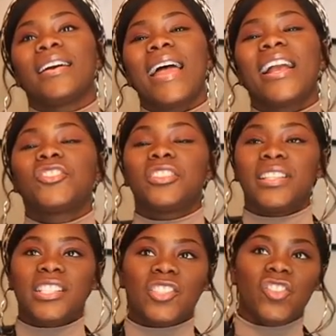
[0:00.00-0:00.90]
Actually,
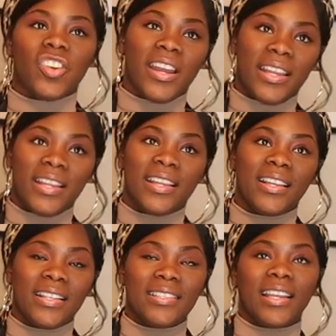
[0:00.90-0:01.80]
it's gray.
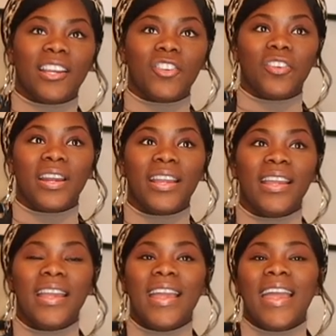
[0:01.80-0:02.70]
It's like a gray.
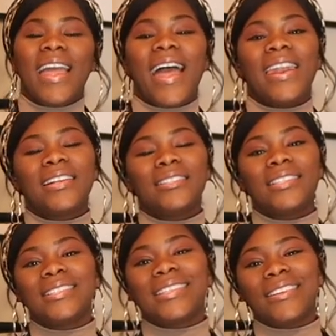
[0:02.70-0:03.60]
And I
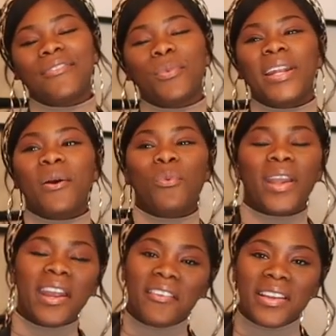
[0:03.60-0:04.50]
just, when I
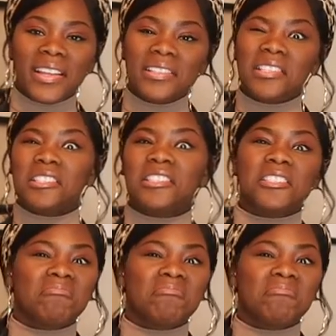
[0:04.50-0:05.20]
wear it, it just,